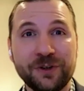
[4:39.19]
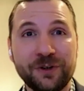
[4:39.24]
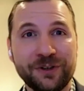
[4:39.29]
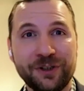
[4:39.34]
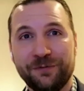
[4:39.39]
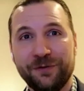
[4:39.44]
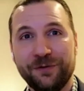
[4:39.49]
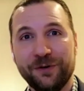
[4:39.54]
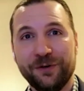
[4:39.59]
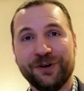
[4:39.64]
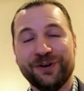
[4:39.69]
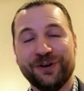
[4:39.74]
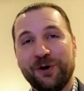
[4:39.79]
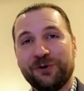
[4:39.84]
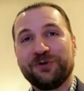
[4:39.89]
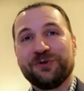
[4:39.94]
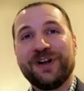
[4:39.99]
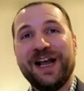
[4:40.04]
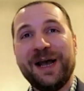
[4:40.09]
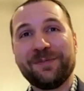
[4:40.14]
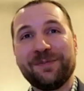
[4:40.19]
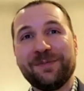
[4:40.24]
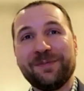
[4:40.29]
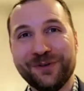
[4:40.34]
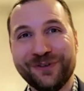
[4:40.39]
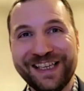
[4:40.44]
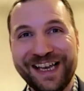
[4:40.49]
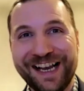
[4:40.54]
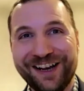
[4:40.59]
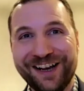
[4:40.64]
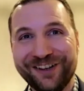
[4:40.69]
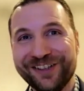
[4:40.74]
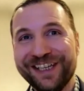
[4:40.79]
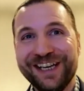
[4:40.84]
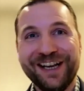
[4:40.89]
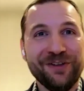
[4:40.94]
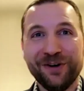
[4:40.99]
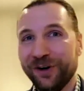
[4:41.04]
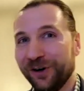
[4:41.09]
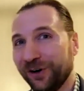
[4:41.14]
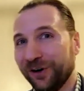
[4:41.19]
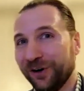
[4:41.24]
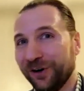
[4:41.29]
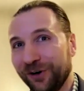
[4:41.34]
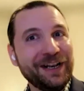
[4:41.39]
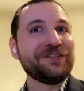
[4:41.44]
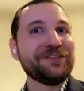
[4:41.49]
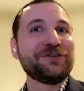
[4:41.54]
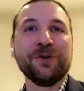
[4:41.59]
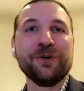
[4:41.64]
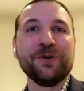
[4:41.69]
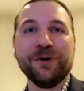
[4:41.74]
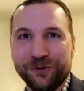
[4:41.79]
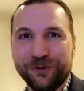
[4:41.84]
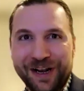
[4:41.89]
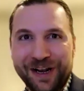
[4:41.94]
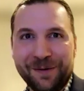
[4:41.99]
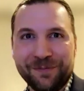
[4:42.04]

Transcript: You know, if your grocery app goes down, they're going to go to the next grocery app, right?